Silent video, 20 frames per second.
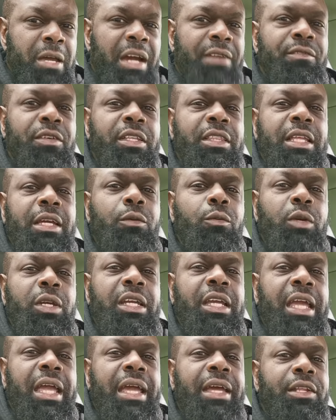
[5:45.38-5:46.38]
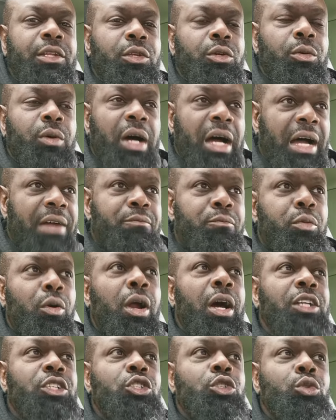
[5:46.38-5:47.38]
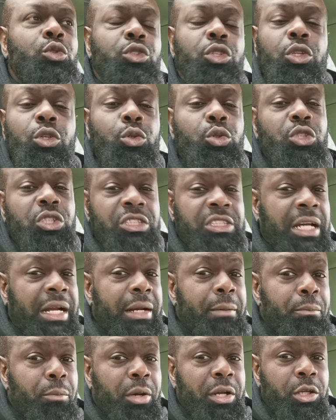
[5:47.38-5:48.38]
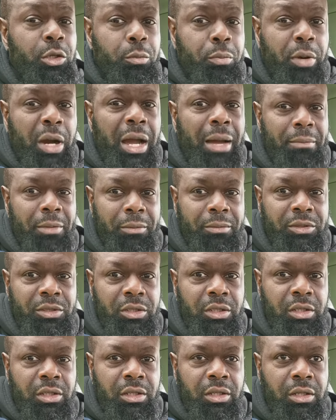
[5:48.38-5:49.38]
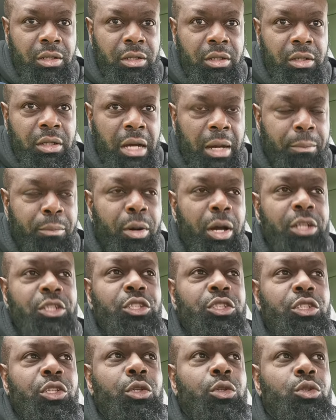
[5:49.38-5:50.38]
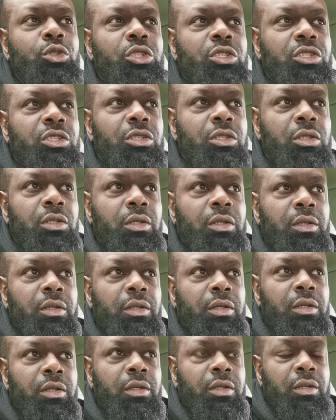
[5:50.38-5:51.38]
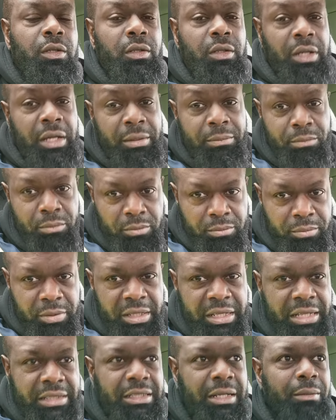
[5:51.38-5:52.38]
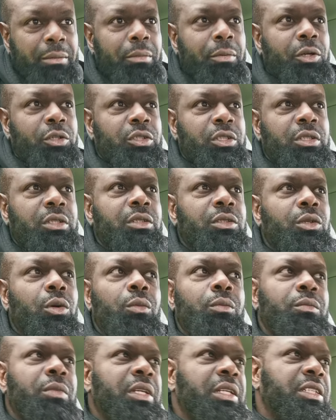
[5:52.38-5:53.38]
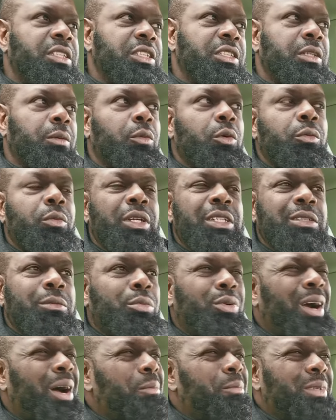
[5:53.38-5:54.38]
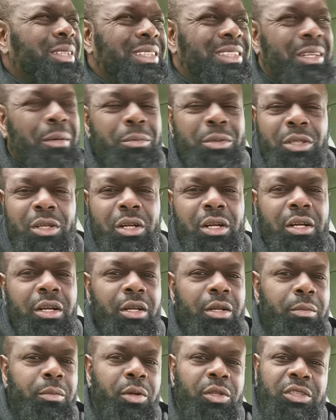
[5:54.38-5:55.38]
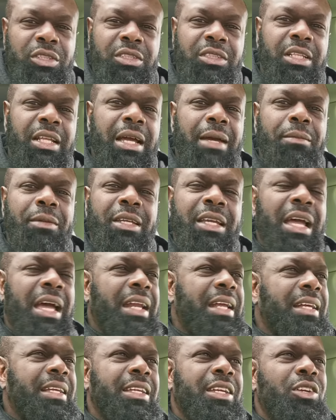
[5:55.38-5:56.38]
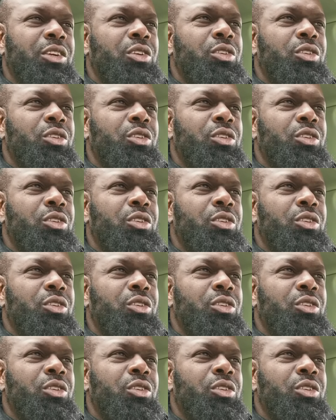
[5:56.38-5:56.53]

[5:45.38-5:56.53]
everything we can't do. I brought you solutions. I didn't bring you problems. I brought you solutions. And be that type of person. Don't be just someone brings a problem, dumps it on another person's lap. Kind of,